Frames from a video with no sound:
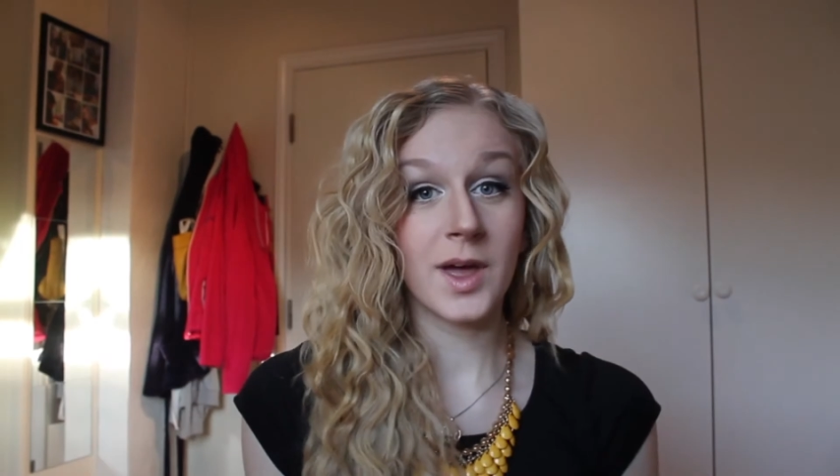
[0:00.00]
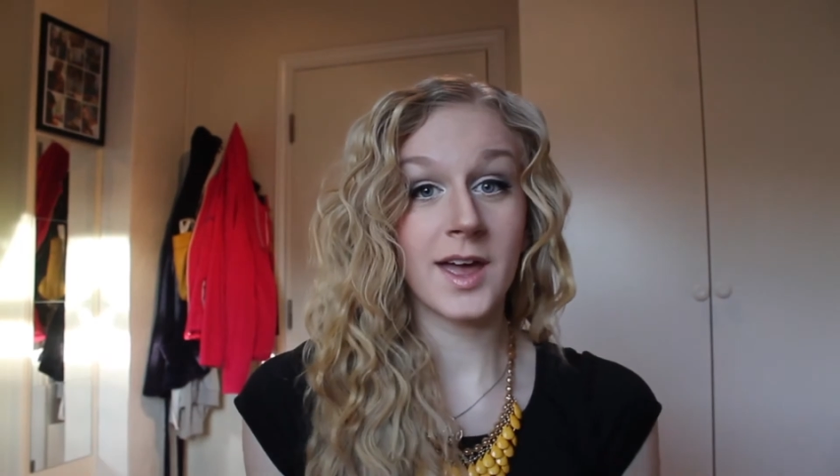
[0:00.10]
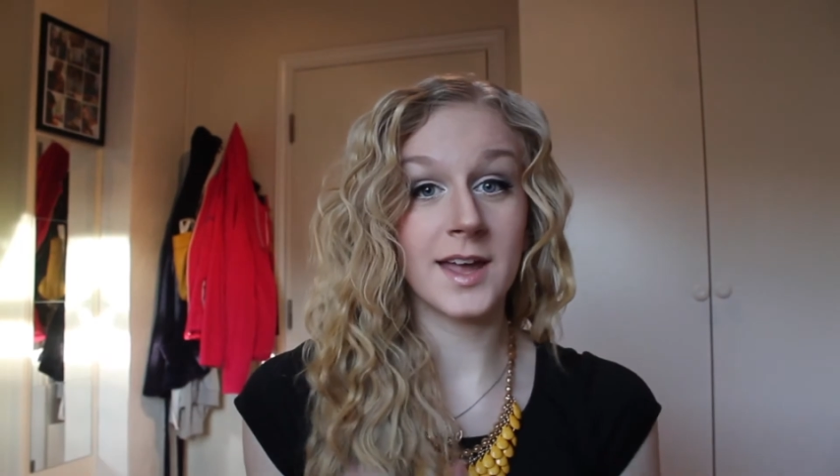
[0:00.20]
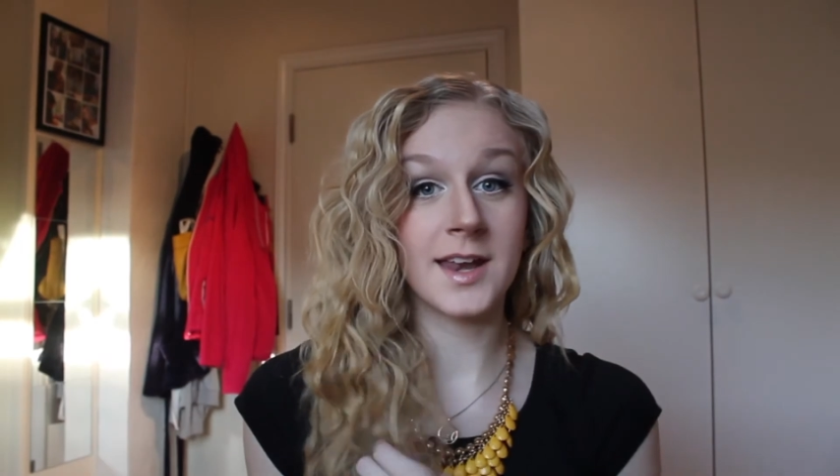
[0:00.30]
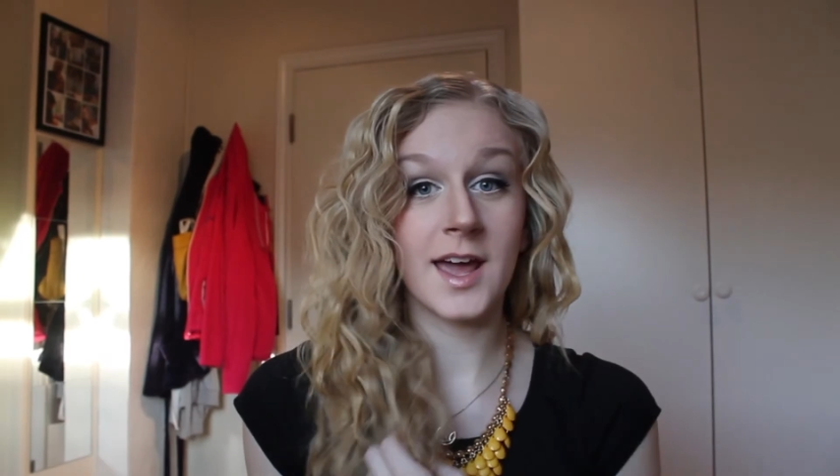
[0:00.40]

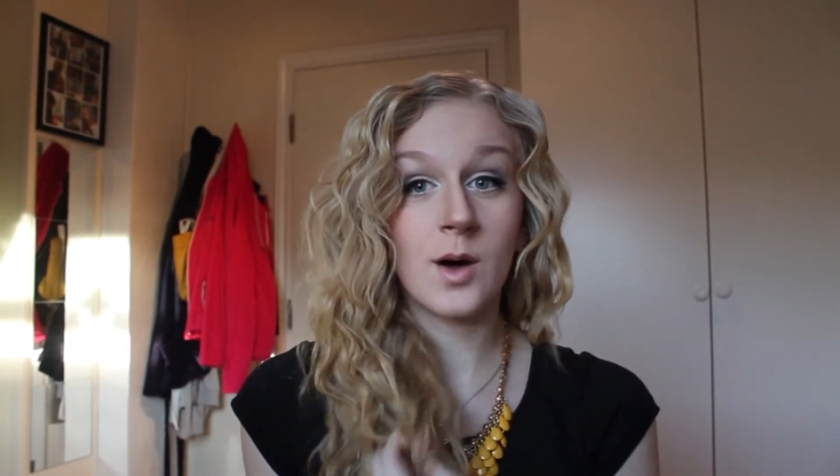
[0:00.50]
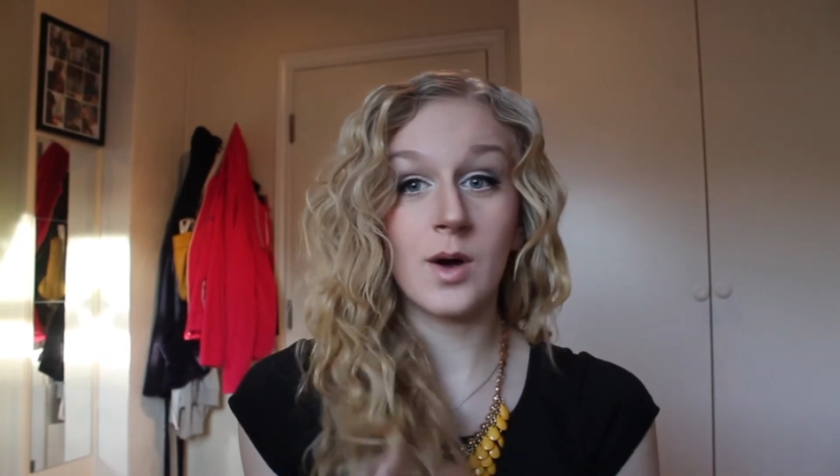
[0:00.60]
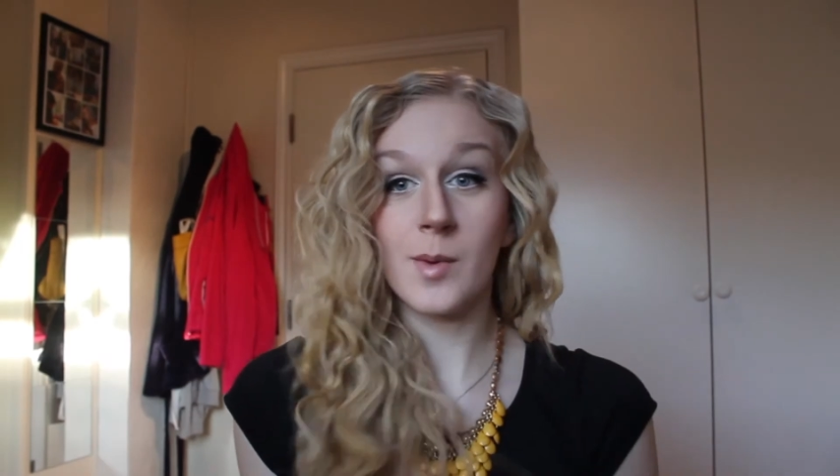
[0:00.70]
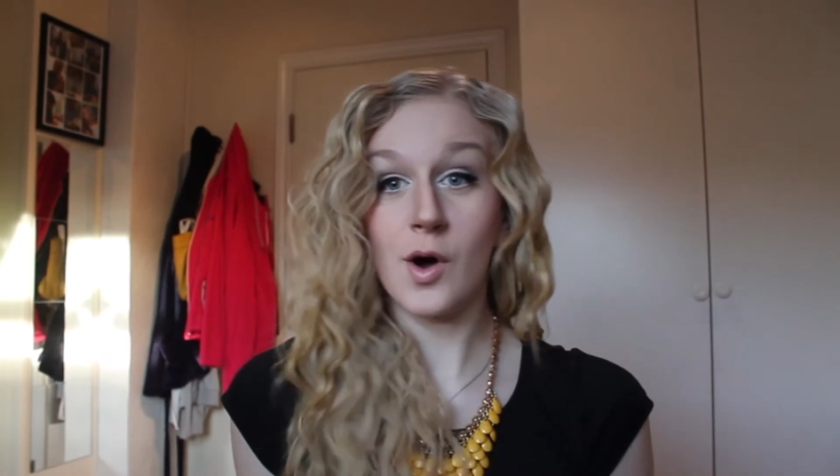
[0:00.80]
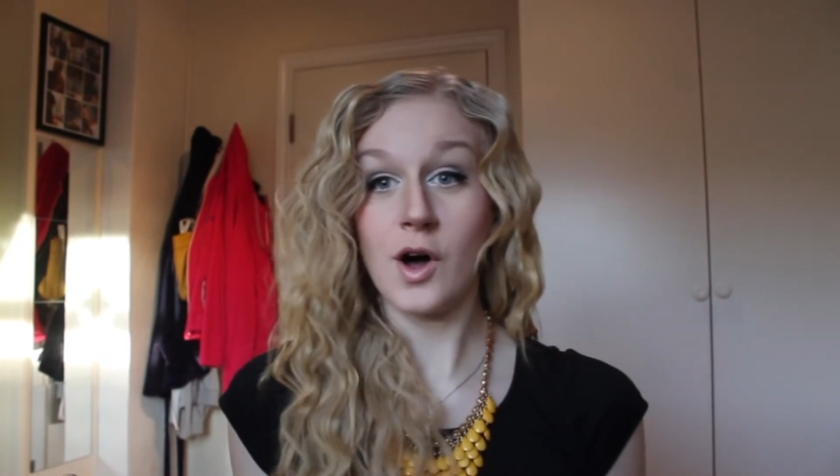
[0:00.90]
Okay, and now
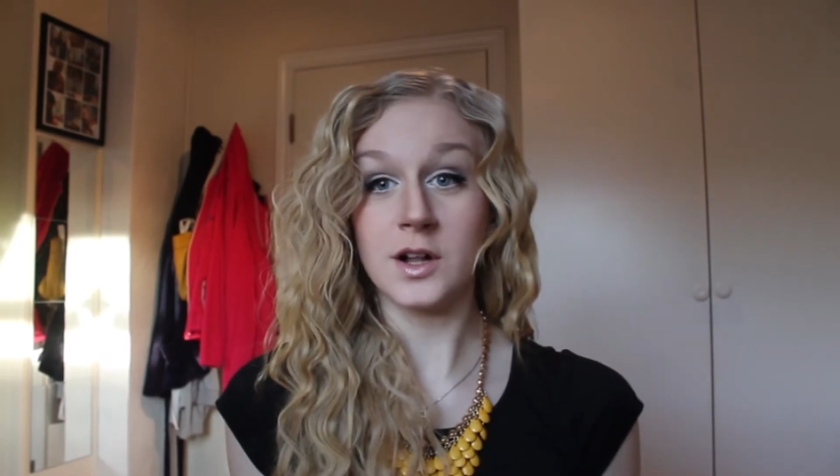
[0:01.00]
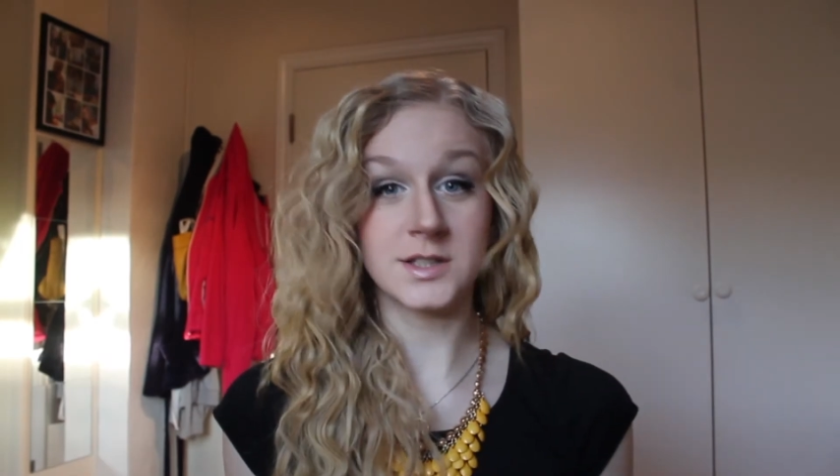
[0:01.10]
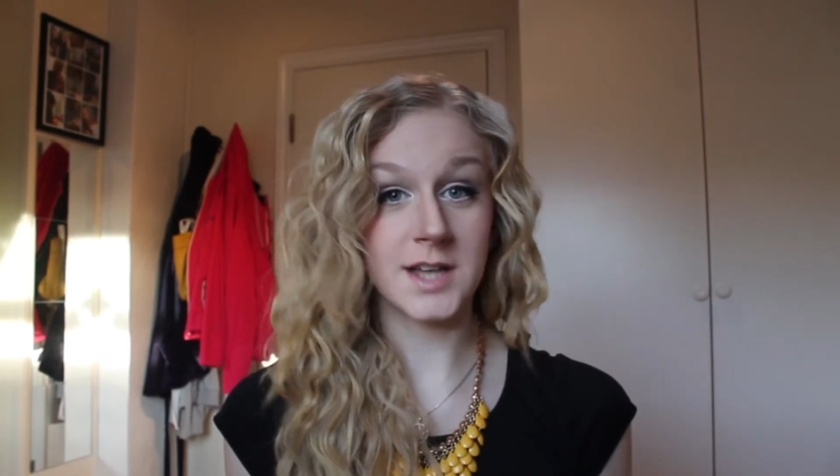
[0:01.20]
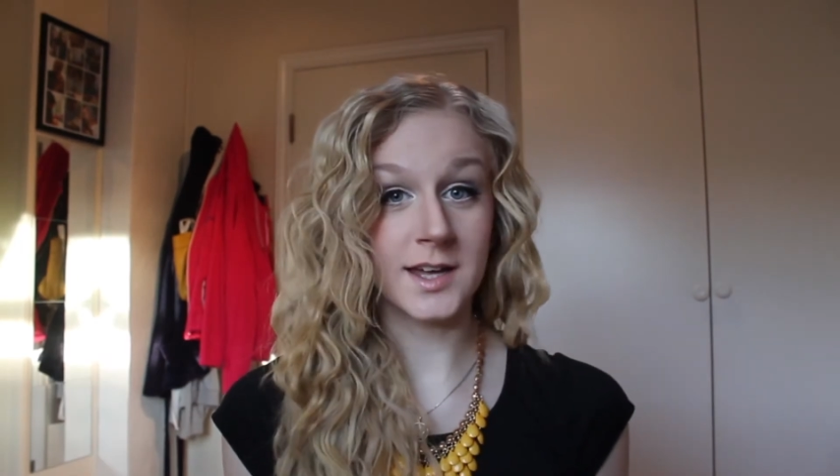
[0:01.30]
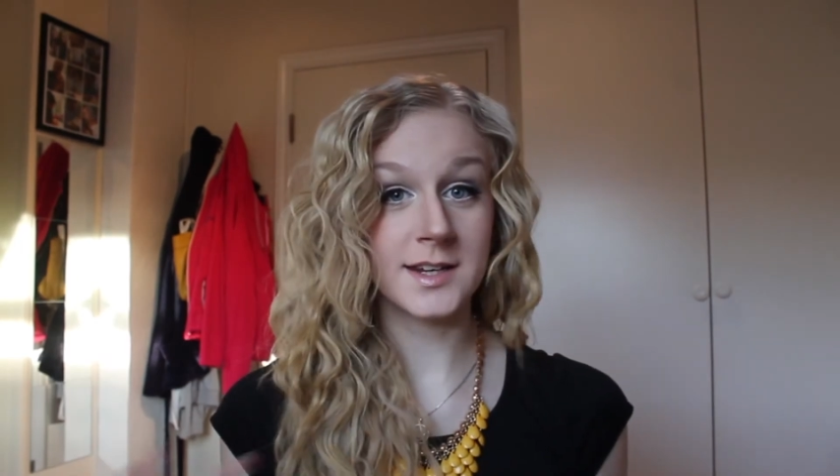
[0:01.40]
I'm
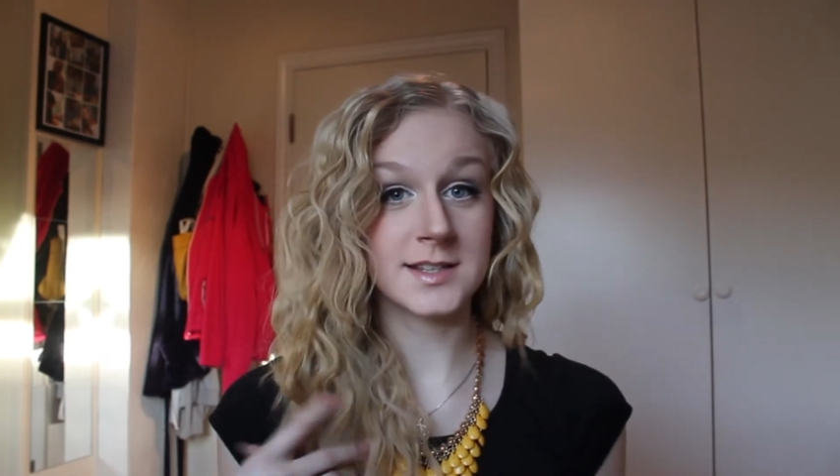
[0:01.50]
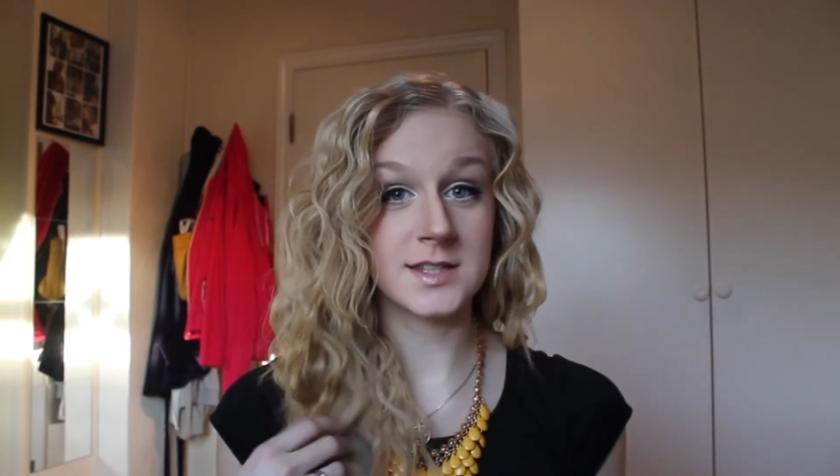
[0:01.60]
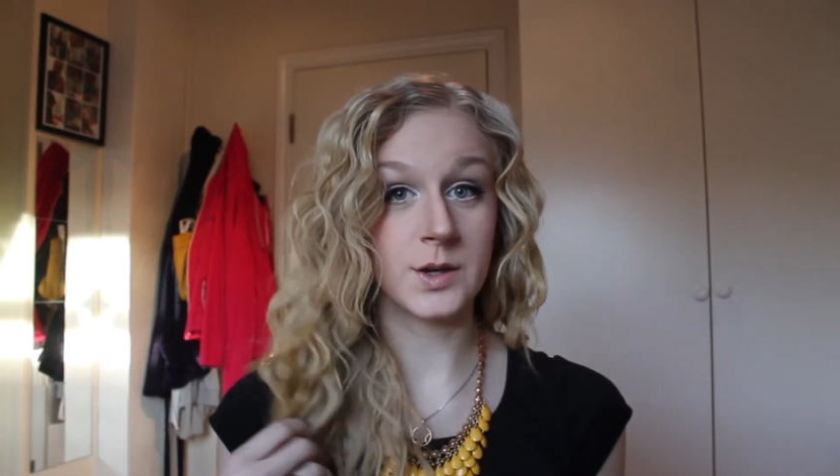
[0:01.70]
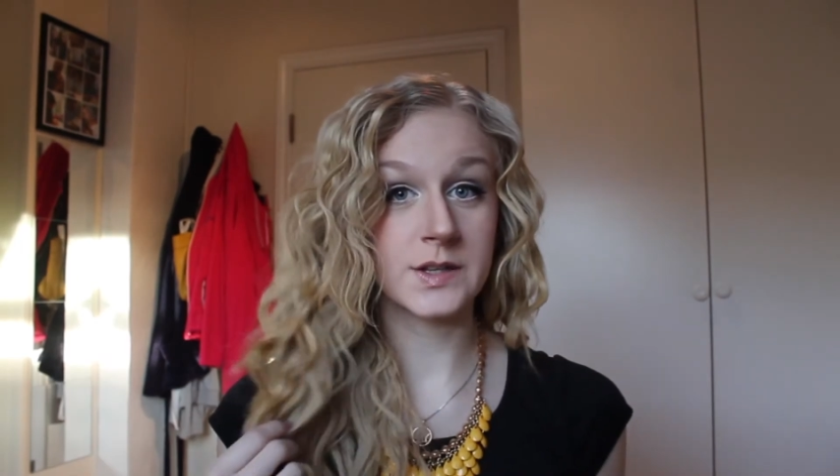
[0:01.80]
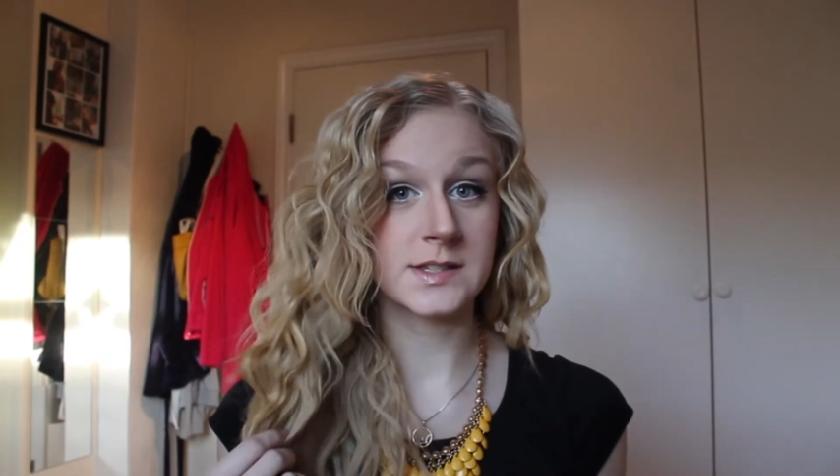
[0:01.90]
all done,
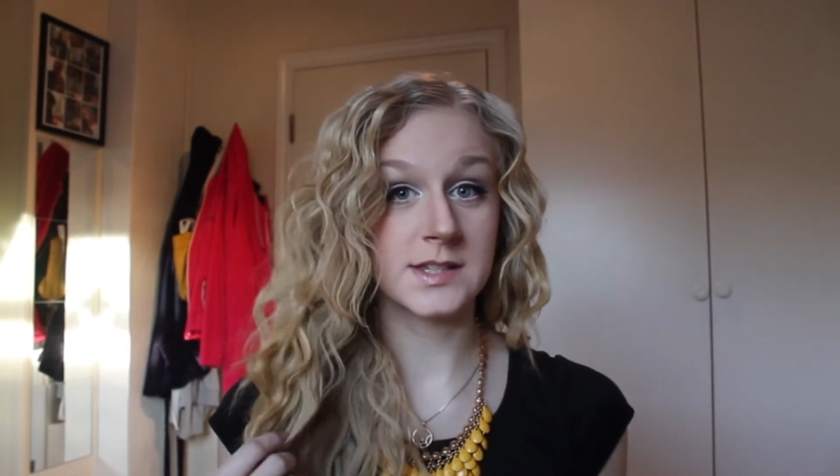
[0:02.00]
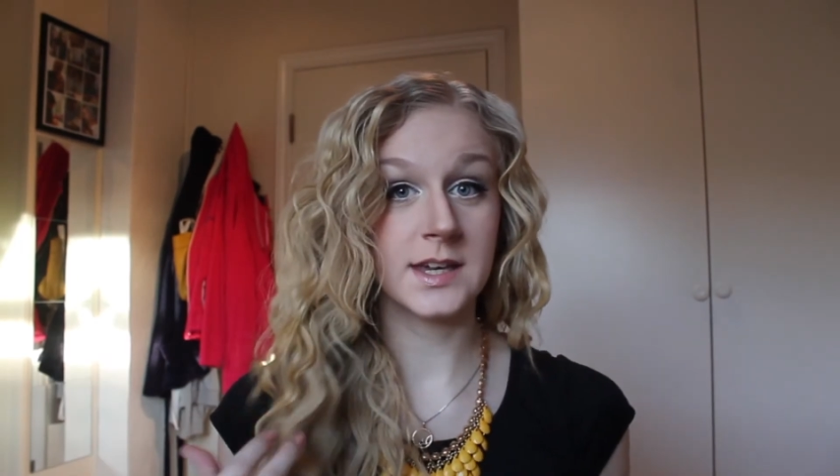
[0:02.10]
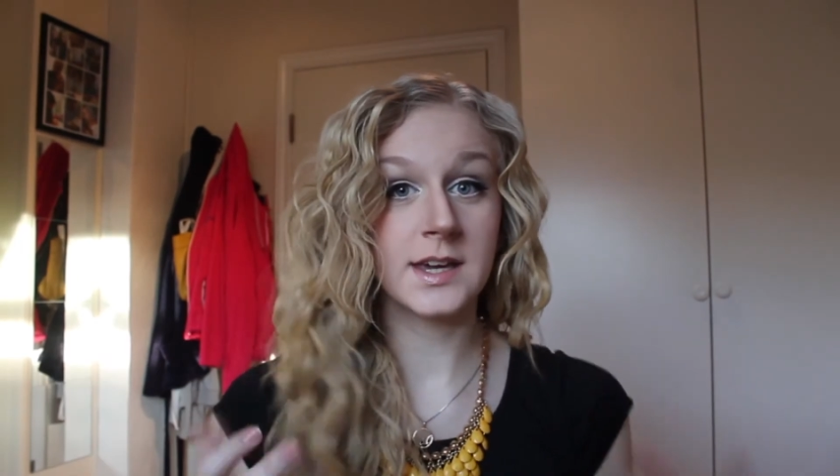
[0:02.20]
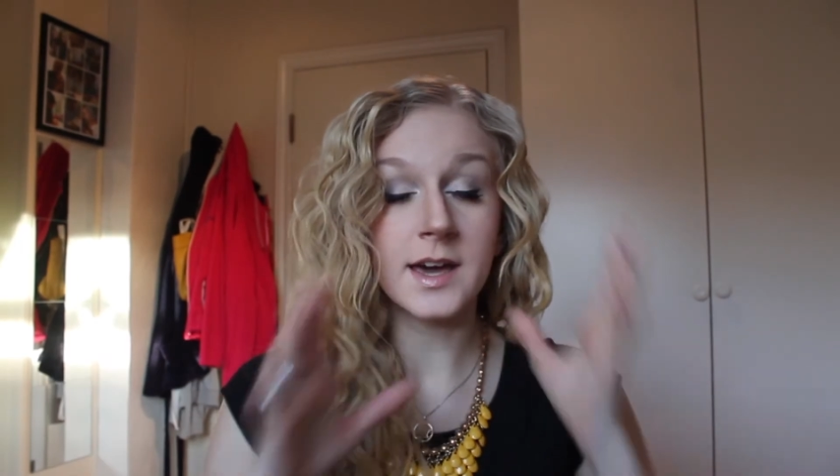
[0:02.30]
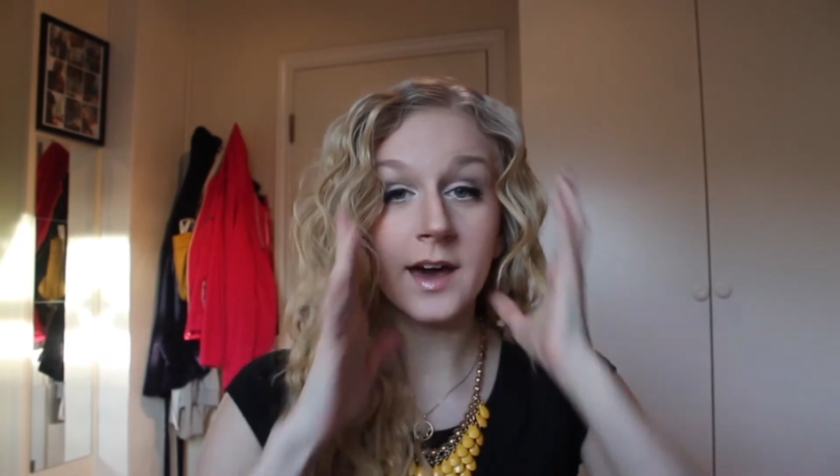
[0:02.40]
as you can see.